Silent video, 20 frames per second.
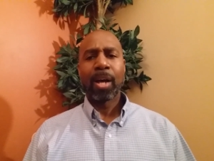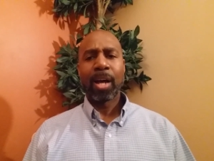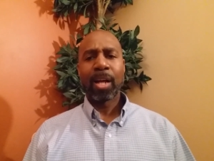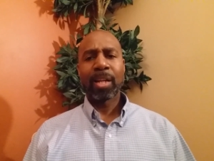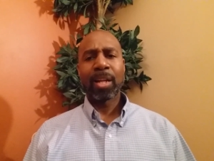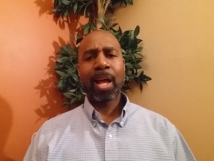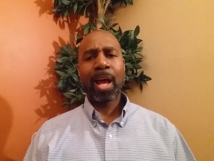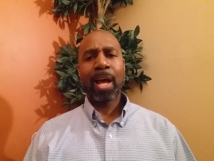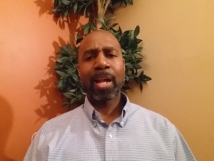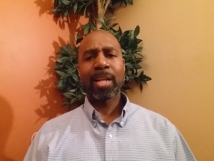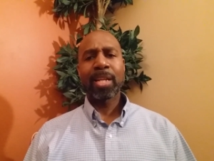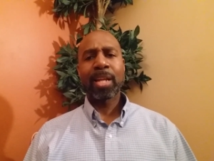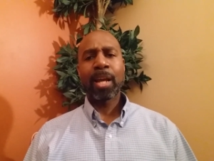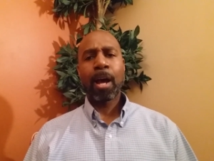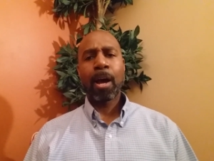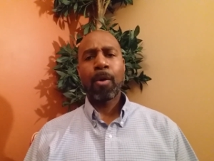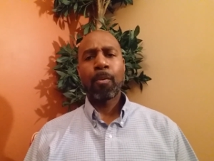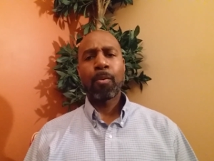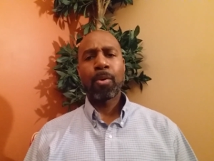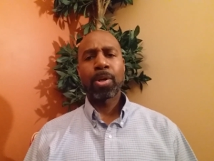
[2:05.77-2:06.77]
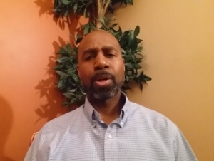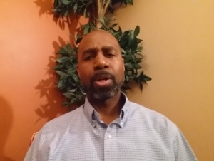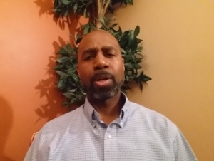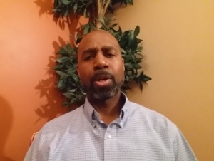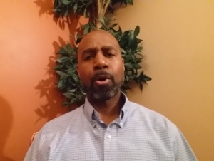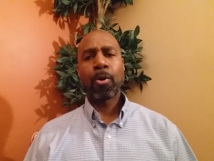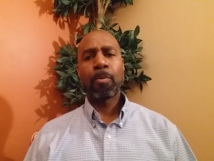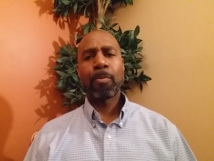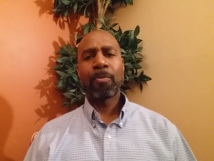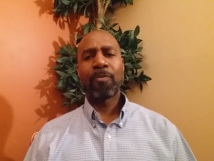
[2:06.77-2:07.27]
A lot of y'all want to
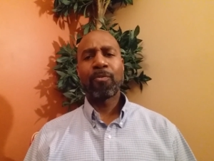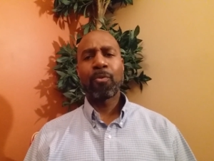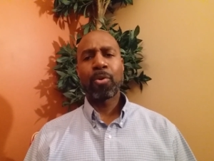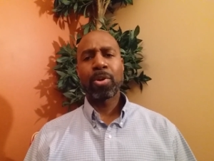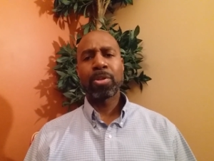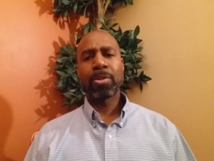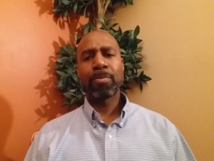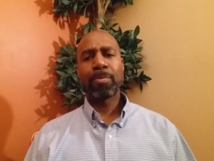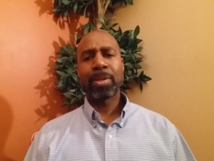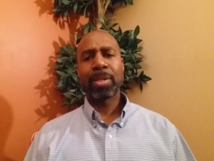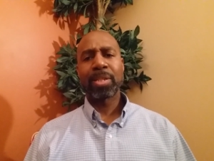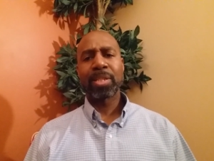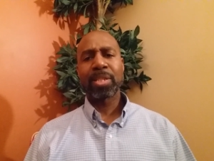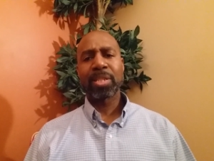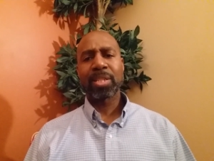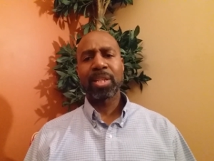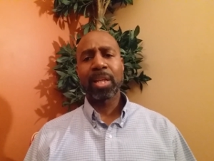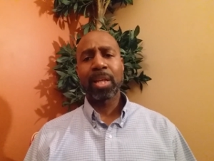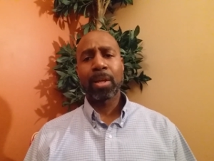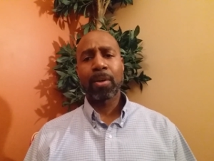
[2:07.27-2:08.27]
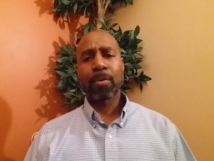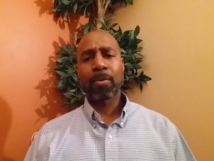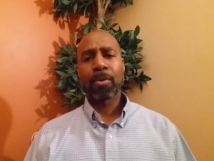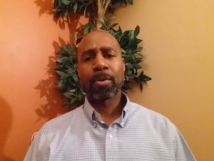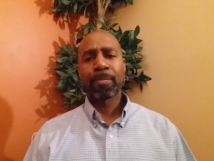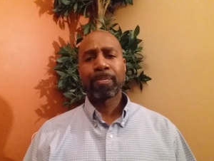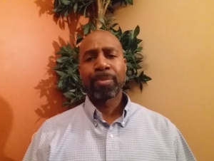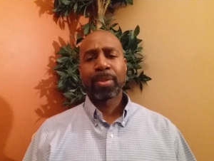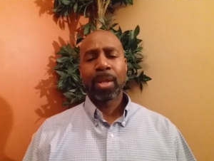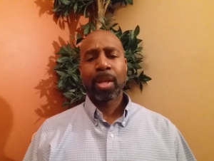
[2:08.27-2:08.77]
know before you be still.
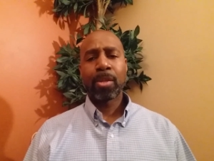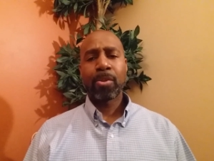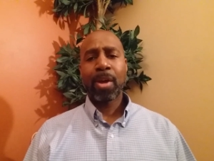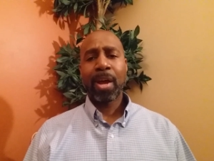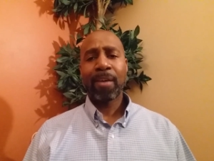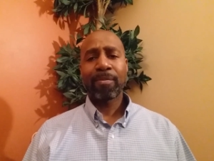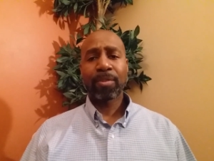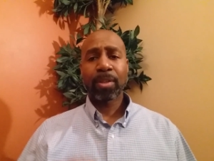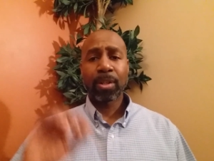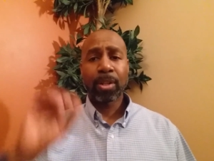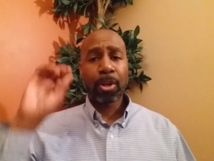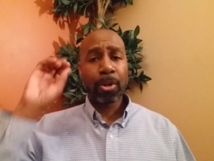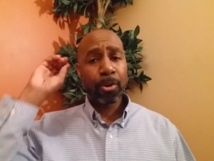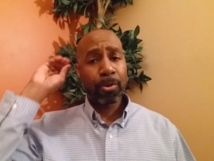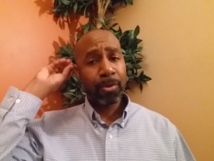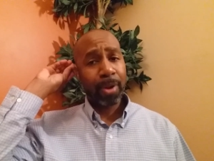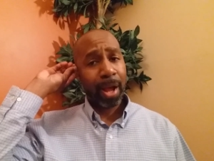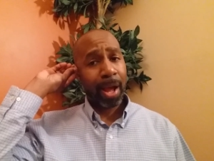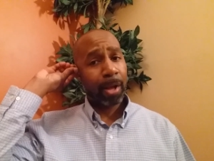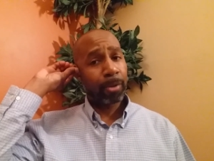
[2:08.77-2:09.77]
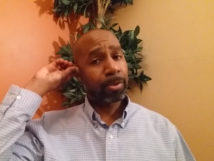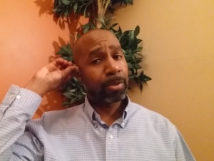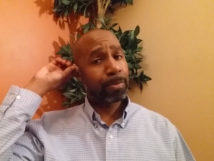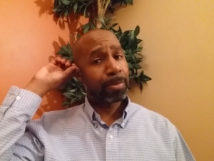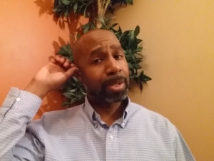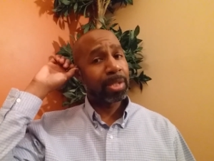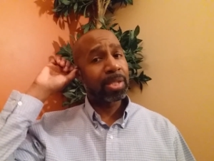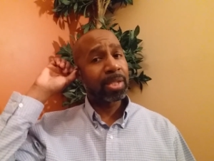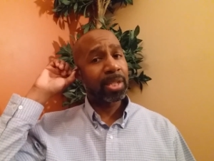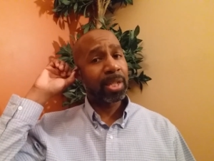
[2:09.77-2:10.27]
And you have to learn how to
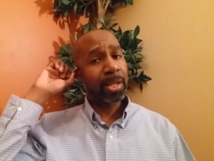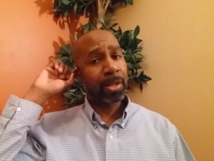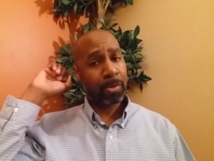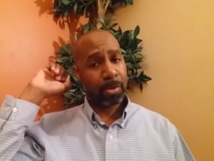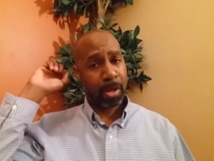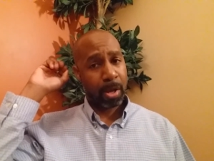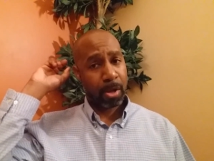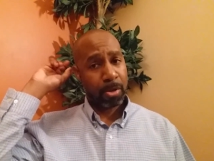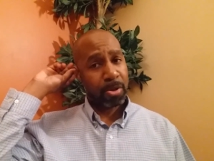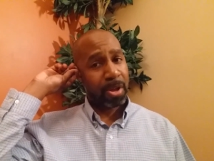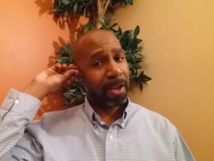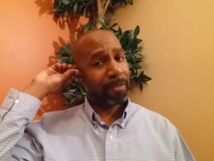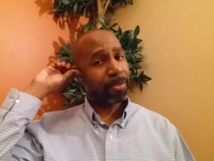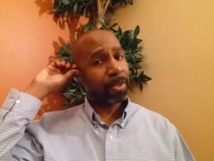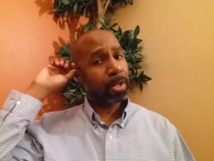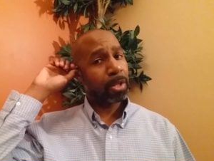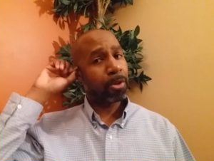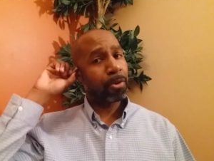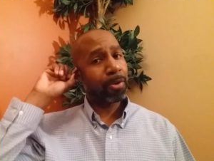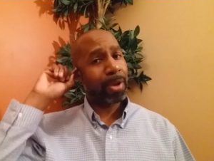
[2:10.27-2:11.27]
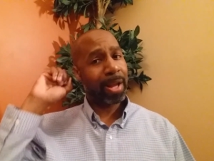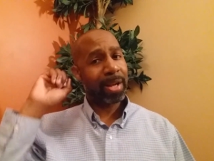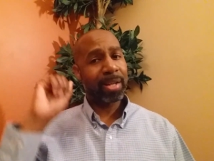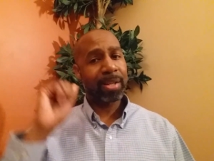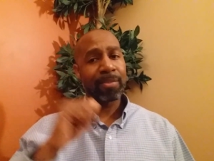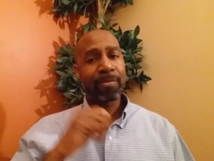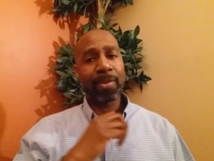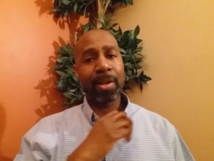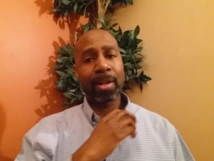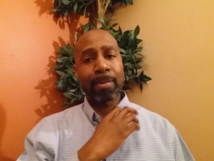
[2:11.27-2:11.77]
be still, y'all. You have to learn how
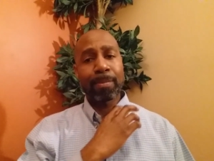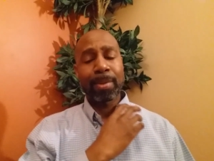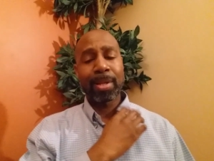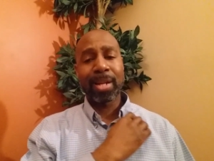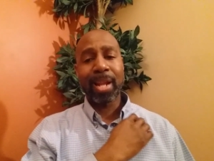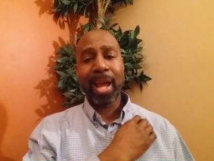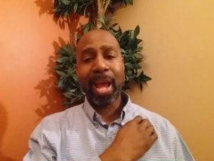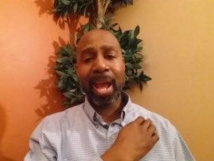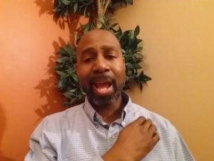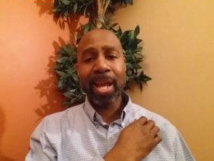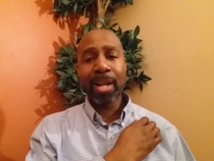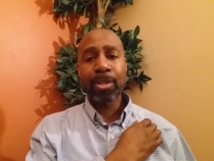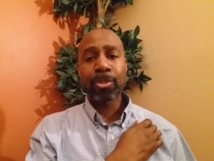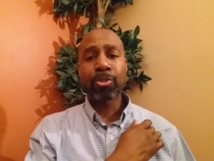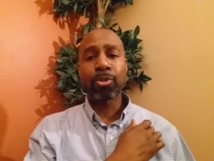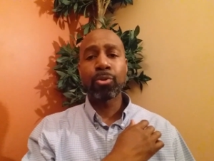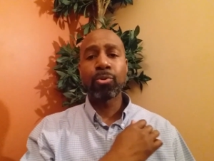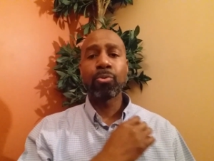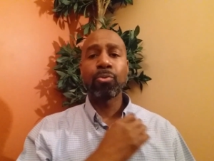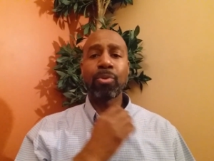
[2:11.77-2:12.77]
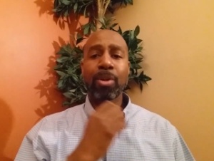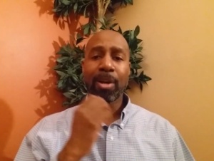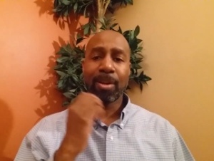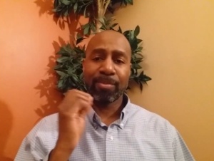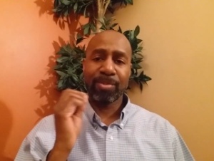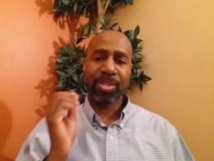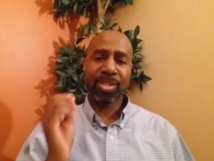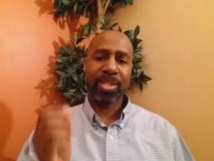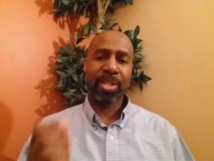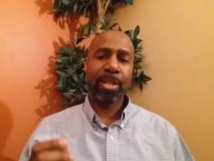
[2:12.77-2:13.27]
to develop an attitude
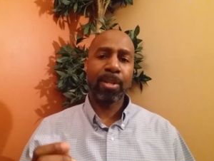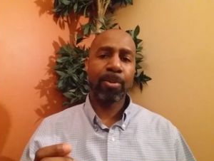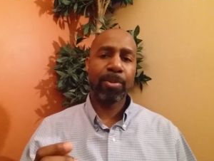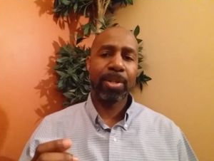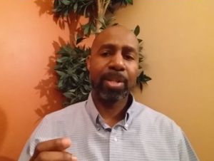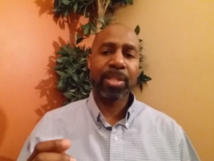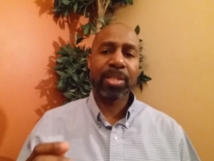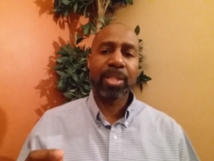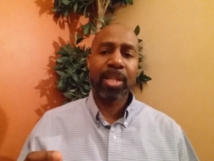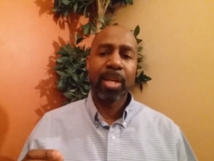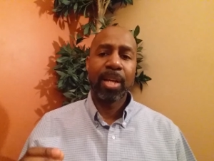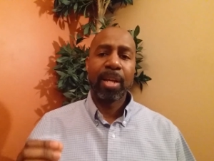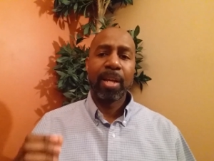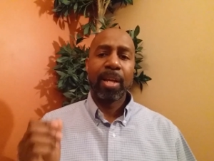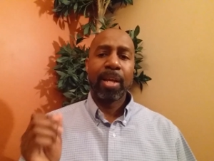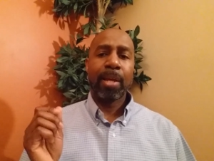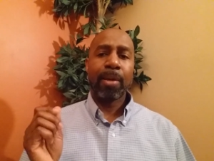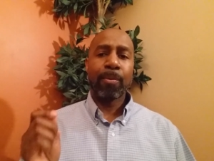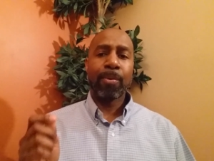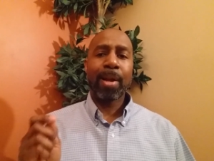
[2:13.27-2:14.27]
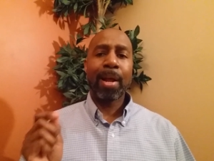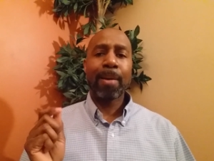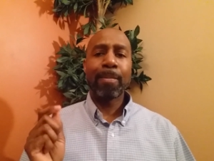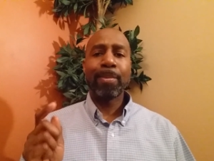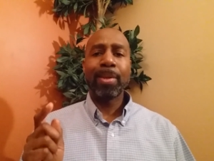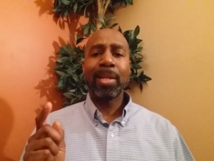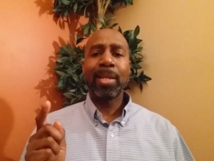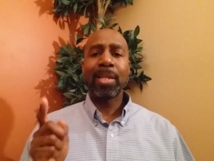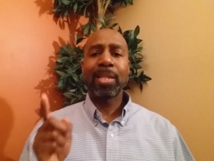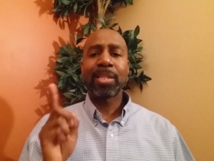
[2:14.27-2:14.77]
of stillness. And what I
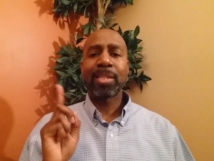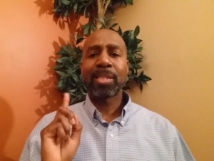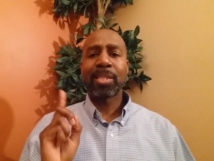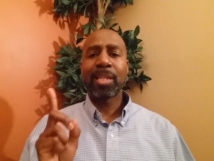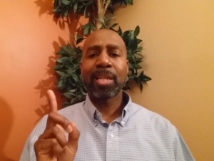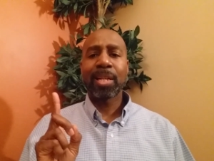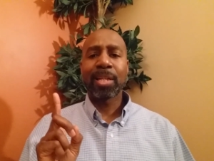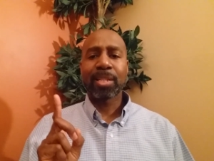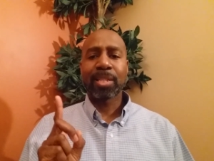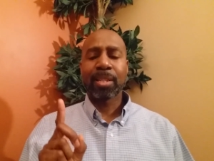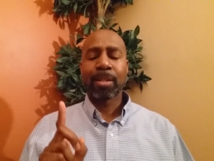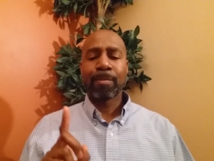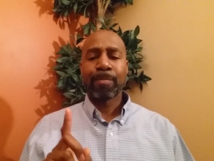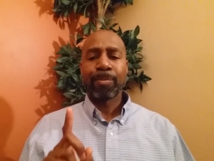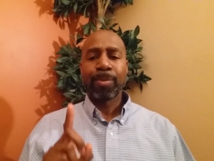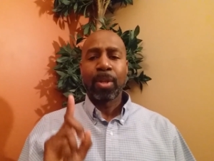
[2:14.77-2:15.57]
mean is this.